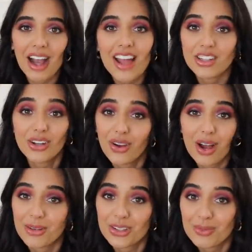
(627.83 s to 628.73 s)
I don't know
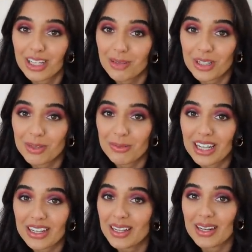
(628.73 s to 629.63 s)
how much money I'm gonna
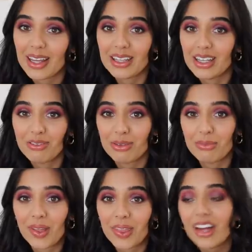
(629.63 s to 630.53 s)
make in any given month.